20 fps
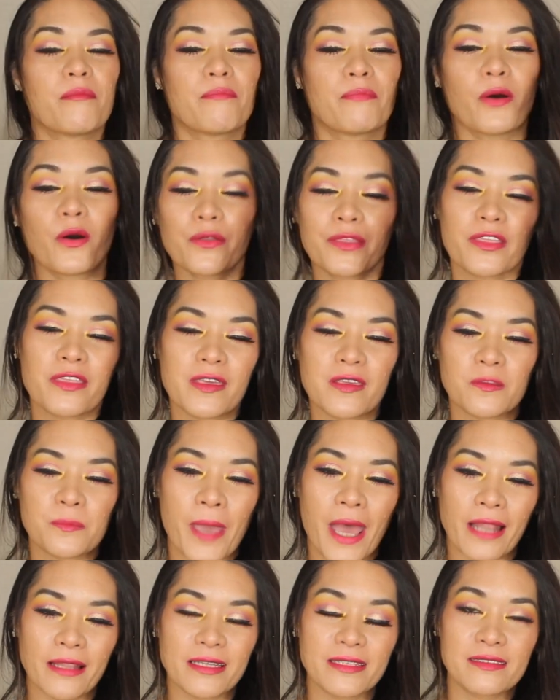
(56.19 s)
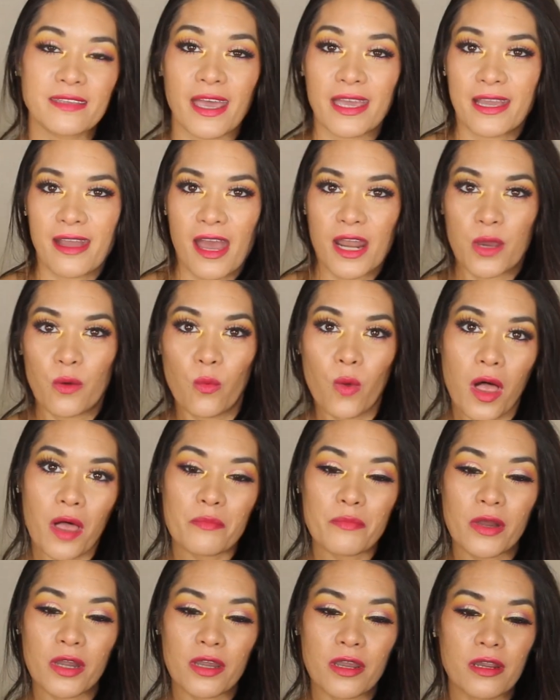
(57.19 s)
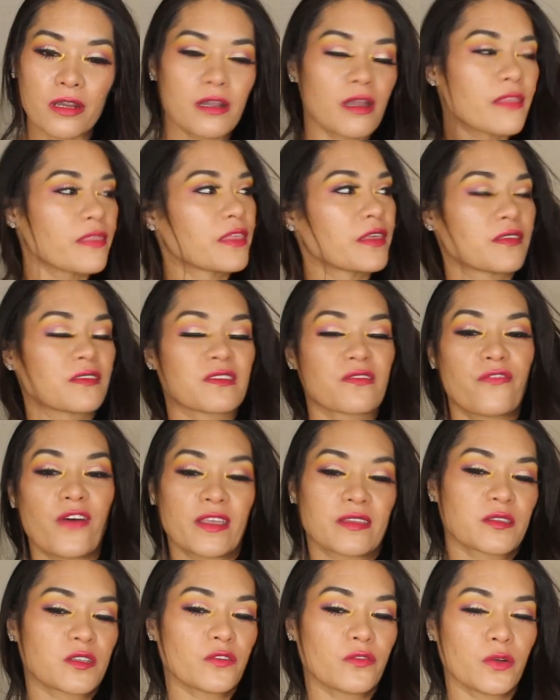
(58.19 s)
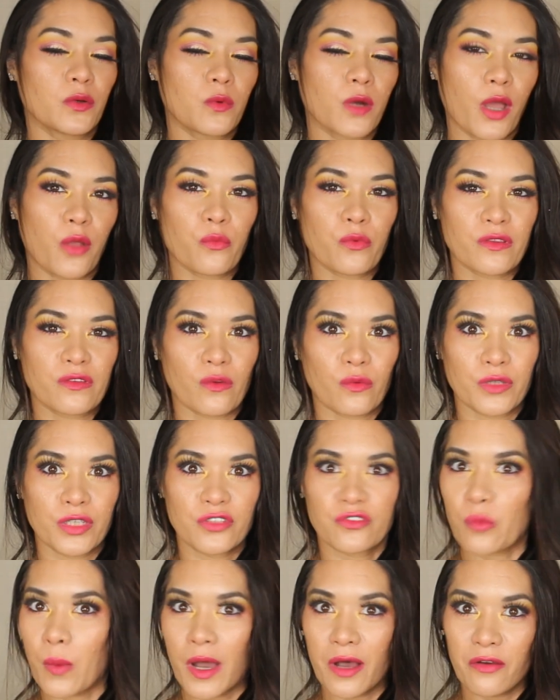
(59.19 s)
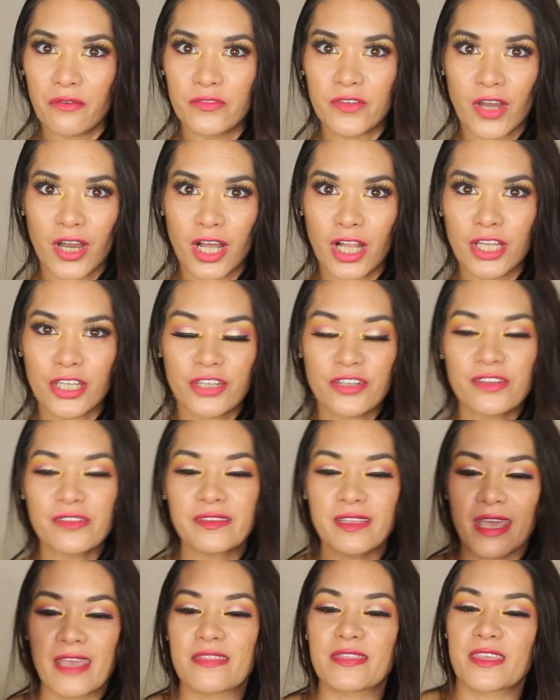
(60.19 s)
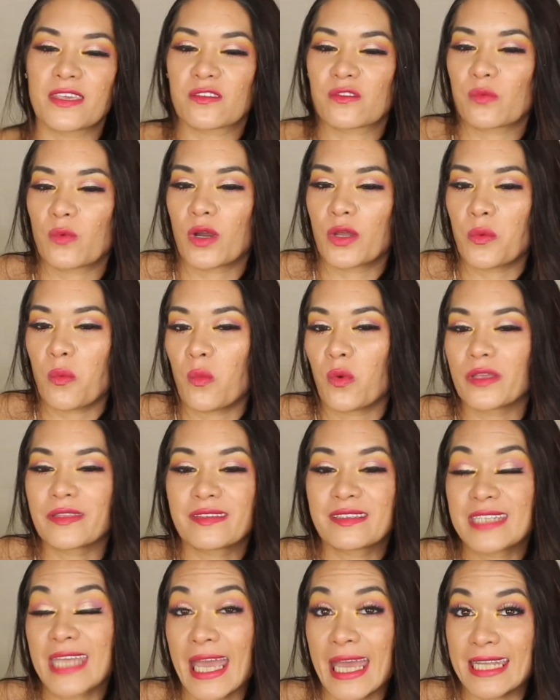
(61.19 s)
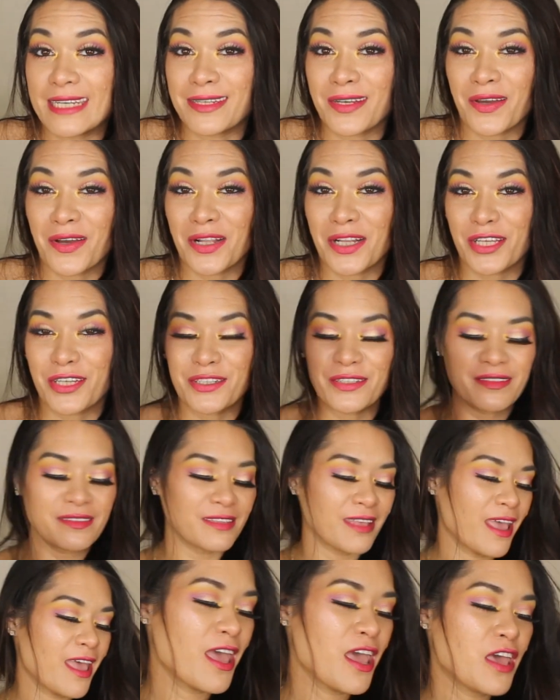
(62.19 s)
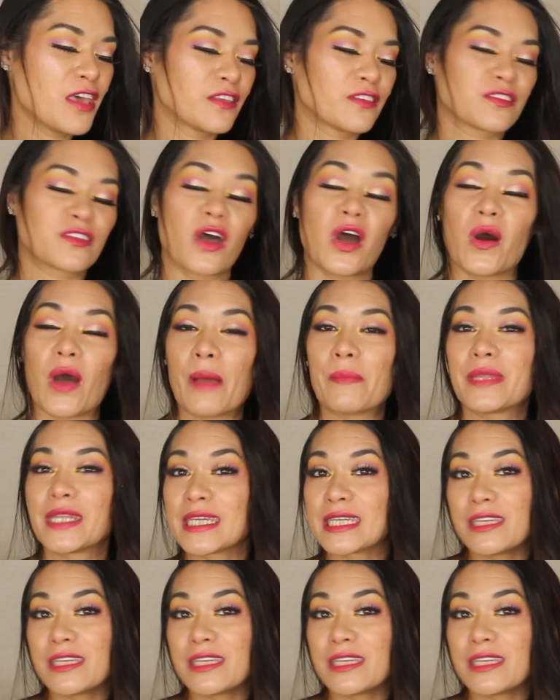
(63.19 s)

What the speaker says: Both of these palettes I got at Walmart. This Festival one was only $12 and this one was $10. So I'm going to